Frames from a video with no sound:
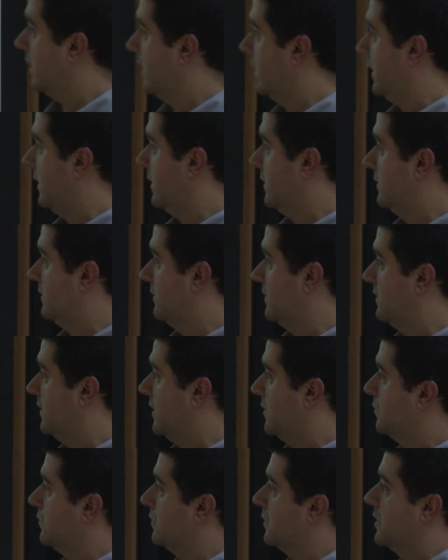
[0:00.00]
and
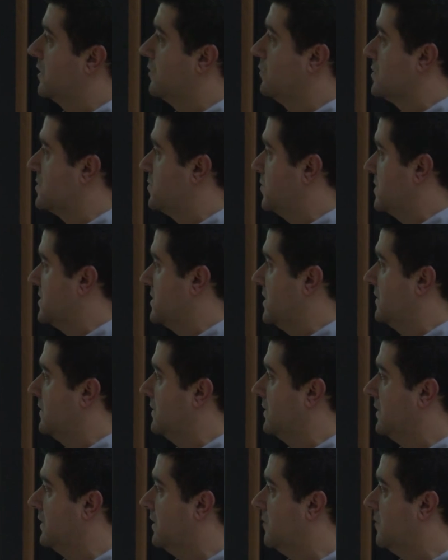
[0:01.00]
he was presenting